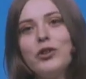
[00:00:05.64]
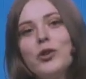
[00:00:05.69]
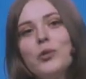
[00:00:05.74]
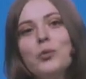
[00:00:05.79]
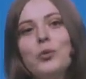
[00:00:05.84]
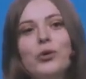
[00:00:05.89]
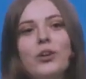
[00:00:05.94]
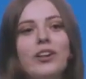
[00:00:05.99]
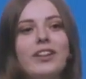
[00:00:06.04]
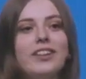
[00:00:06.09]
of our
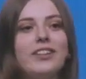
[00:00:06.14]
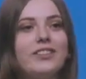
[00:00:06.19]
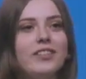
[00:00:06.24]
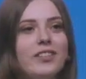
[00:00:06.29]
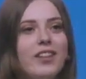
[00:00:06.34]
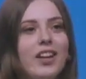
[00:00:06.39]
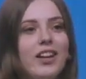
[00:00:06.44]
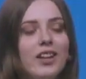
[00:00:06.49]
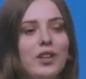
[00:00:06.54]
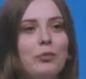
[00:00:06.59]
work,
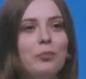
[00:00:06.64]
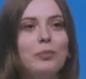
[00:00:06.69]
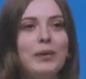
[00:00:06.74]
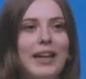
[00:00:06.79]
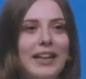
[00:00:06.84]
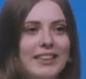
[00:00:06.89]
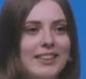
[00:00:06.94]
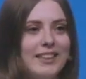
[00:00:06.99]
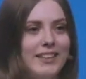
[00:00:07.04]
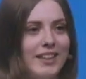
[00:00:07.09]

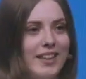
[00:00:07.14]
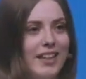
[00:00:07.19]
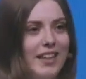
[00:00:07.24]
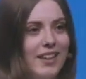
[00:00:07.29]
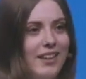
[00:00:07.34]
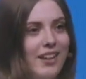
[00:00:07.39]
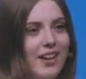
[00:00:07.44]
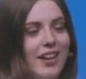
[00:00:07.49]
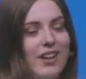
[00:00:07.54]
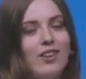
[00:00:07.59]

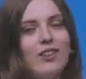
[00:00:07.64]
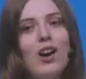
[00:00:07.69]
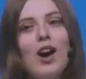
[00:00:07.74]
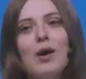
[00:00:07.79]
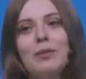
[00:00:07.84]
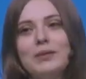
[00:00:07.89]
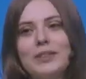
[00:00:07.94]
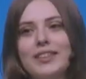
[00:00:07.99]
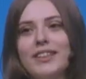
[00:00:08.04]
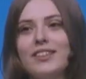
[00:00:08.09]
complexity, and
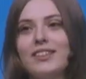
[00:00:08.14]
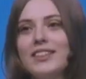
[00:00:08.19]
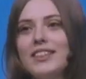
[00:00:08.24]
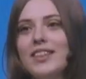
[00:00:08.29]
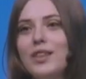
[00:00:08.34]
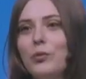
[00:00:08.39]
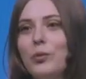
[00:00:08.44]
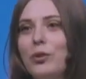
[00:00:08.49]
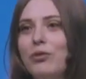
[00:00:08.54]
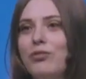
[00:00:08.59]
obstacles
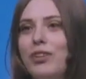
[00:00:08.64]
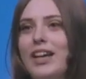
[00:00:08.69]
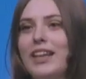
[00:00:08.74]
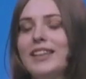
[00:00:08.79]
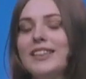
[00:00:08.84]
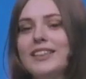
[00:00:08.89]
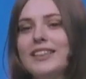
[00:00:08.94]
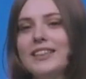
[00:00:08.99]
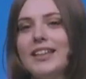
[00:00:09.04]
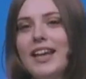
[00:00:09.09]
that we
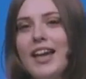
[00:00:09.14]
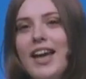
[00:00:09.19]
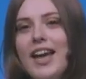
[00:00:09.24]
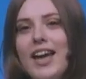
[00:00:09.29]
face,